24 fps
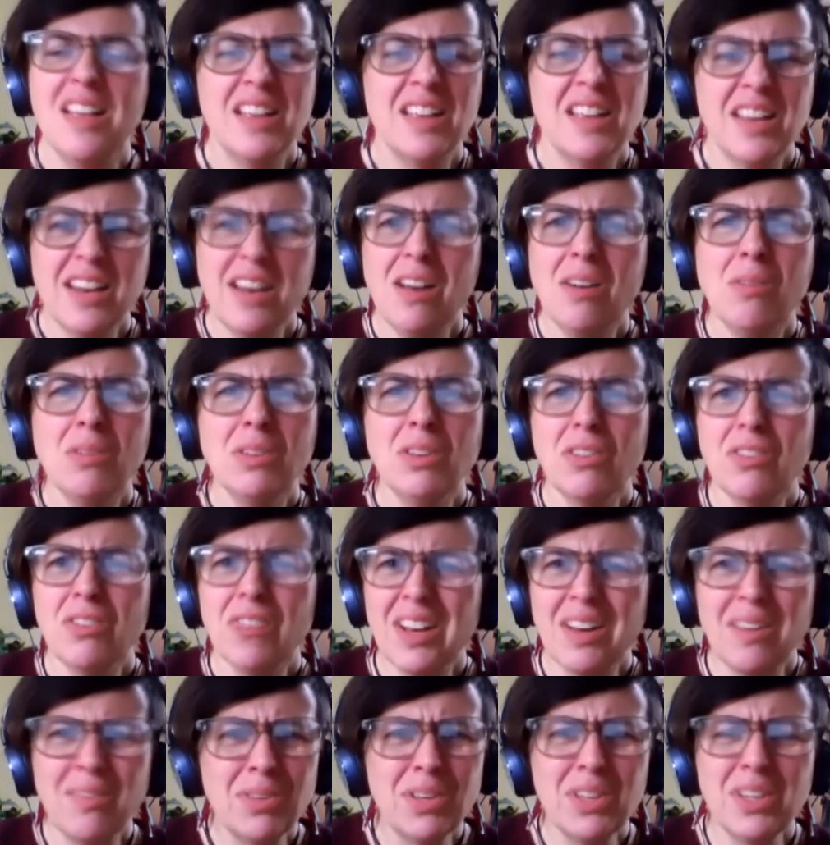you know, it looks like
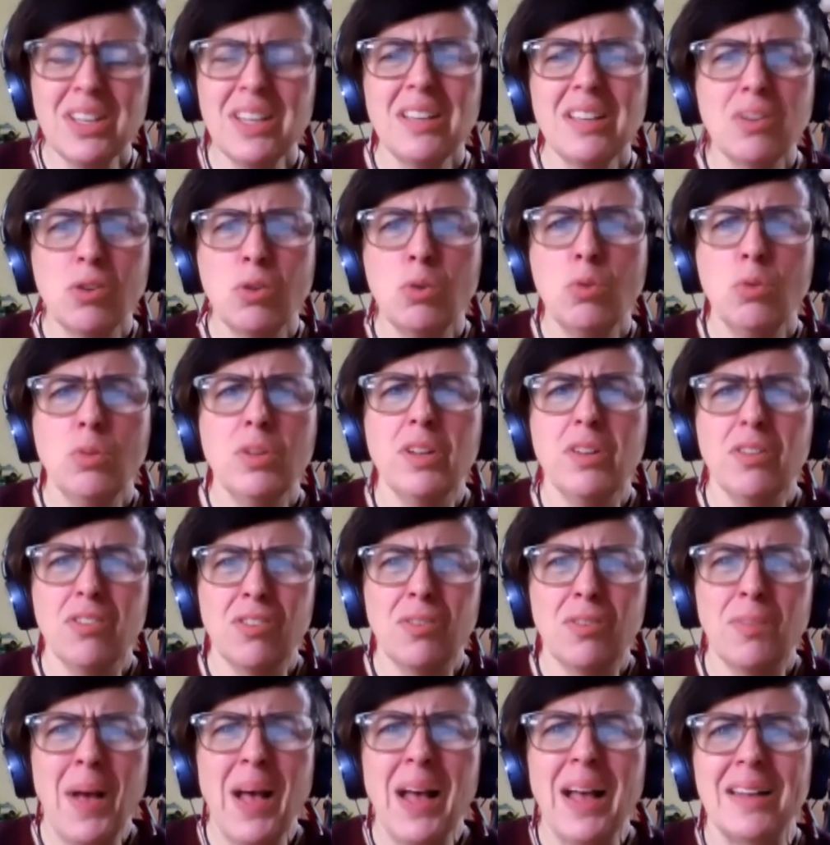a really cool little
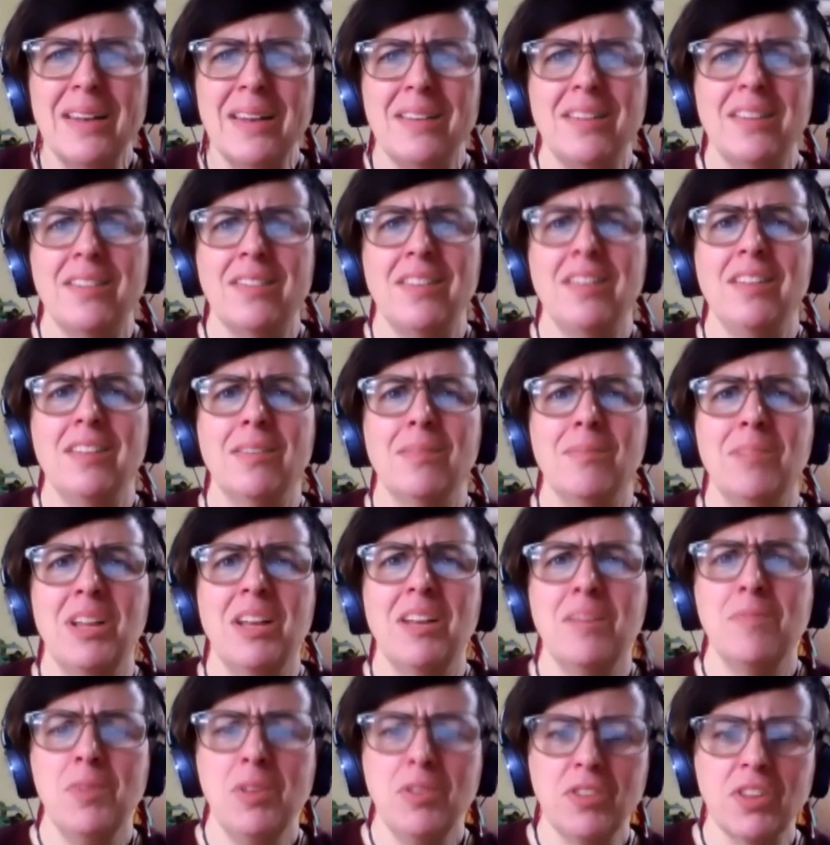spot to see some
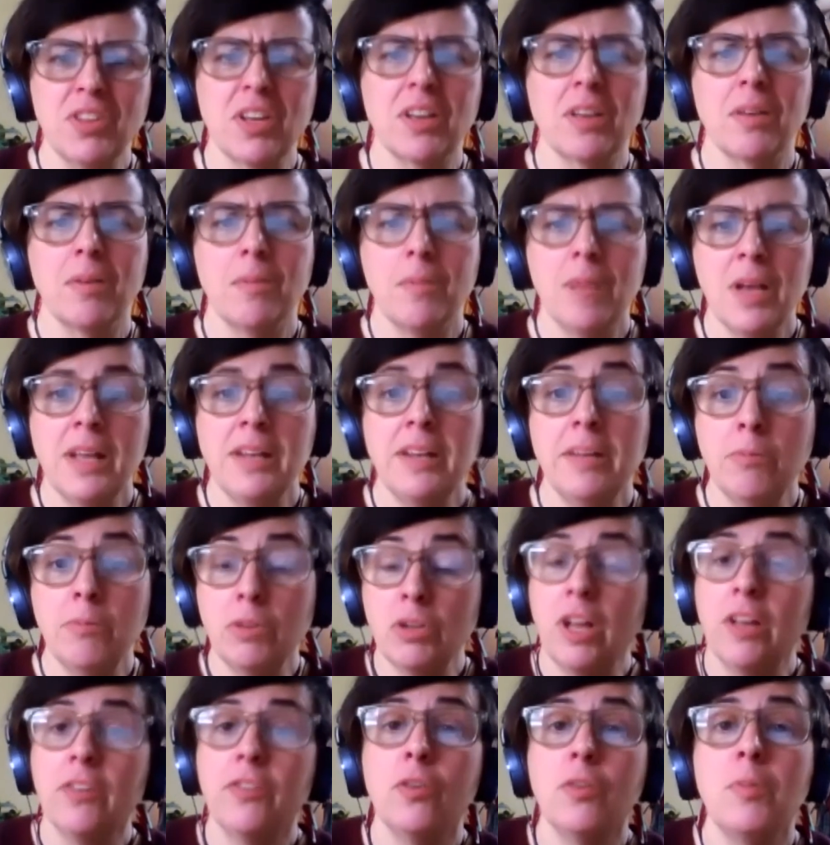live music. And it will
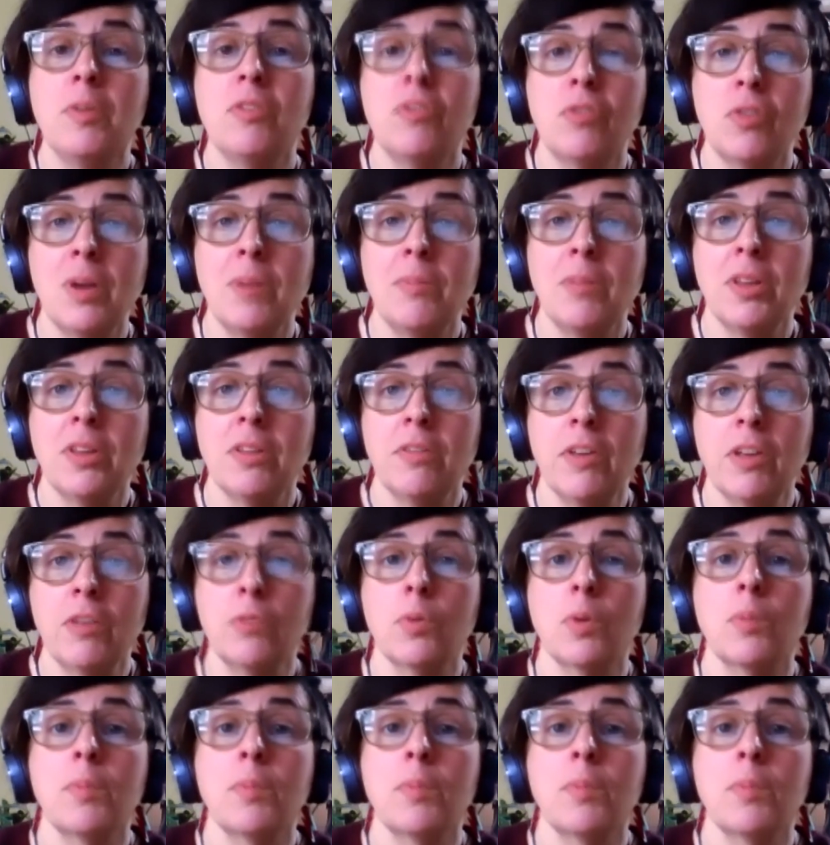also be streamed on the Facebook